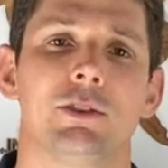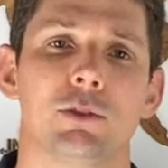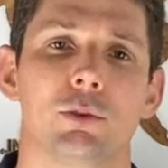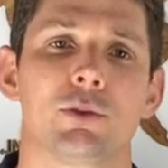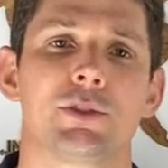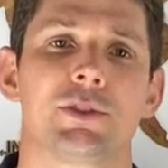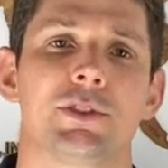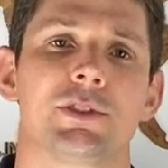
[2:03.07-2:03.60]

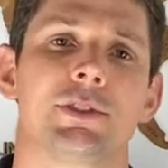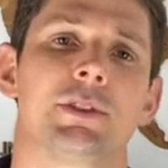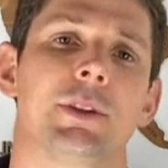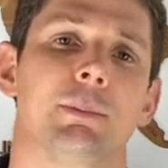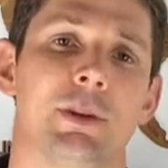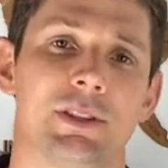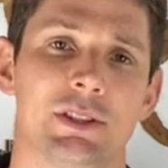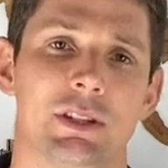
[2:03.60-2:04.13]
endorses the
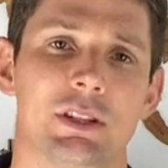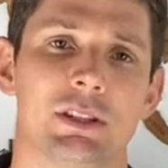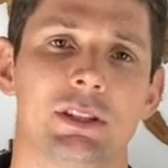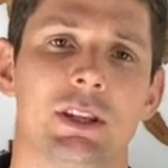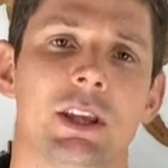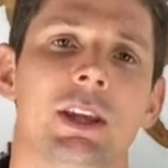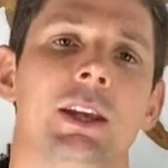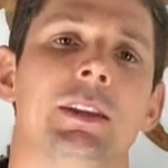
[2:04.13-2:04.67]
business,
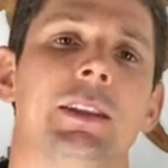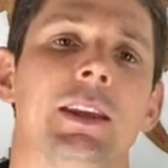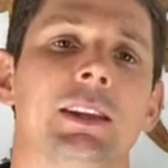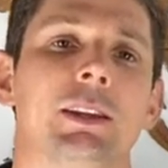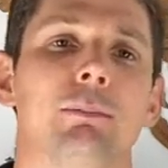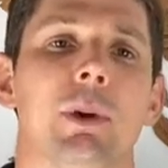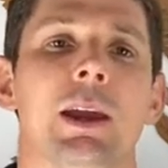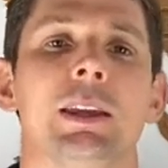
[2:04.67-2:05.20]
they
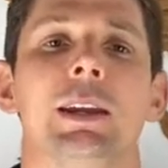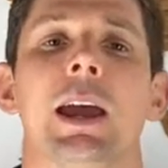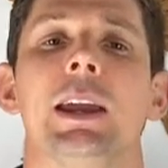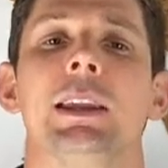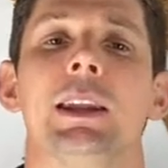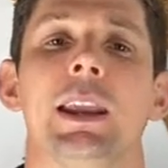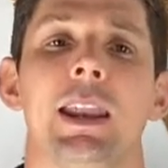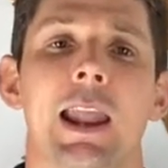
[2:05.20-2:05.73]
can make
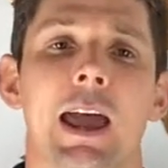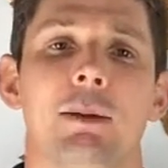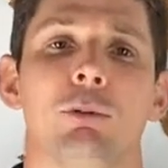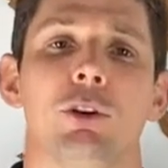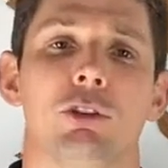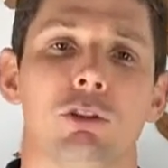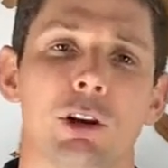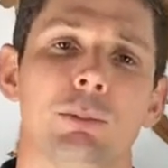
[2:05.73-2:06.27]
a labour
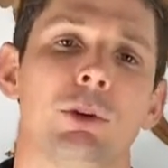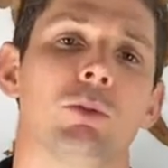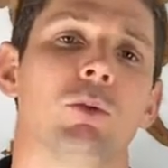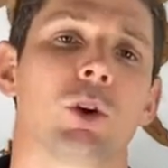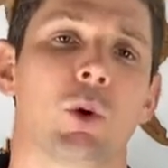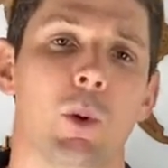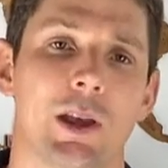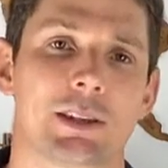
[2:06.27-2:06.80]
agreement
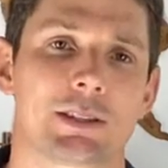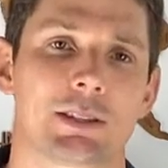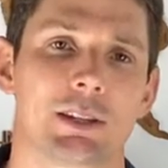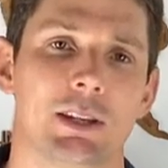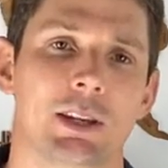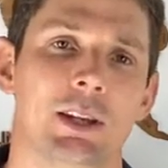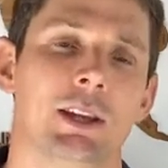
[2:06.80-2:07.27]
request